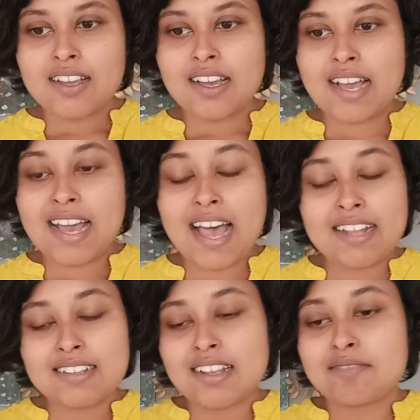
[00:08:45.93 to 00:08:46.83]

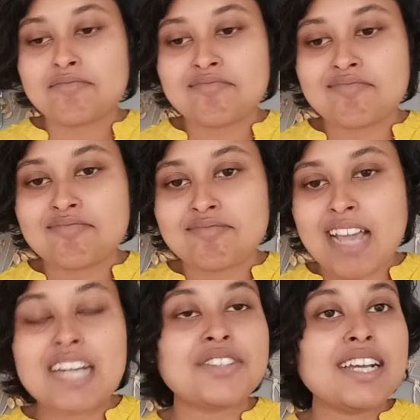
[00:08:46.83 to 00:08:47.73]
And
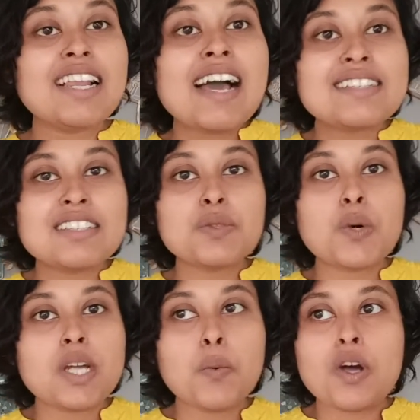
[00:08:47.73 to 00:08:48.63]
I realized this is
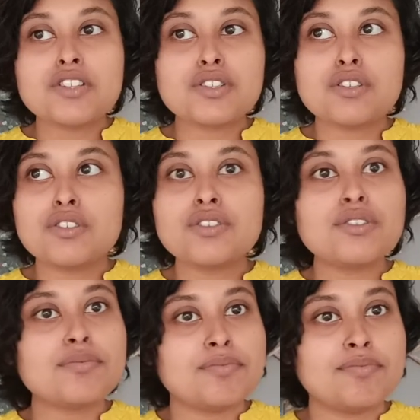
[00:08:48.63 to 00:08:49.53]
what I wanted to
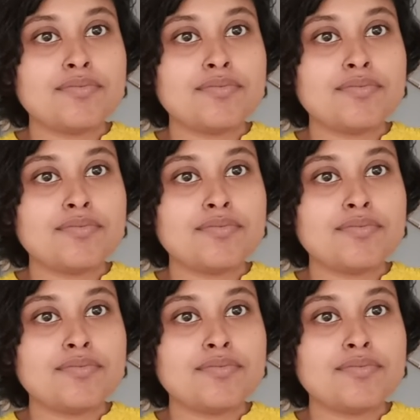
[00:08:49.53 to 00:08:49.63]
do.